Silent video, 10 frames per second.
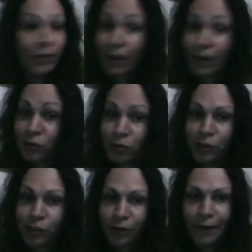The
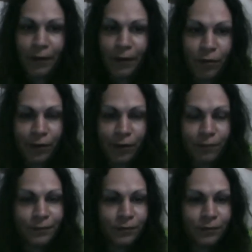extraterrestrial hybrid.
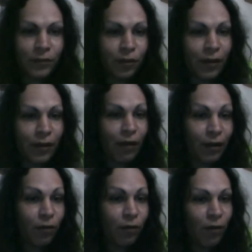So now I
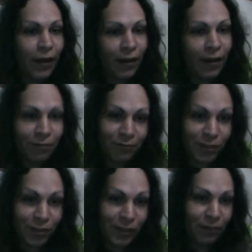know why I'm
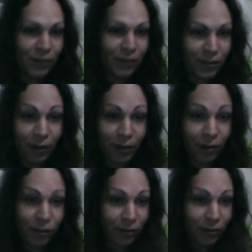stuck in
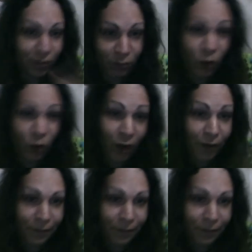this rock.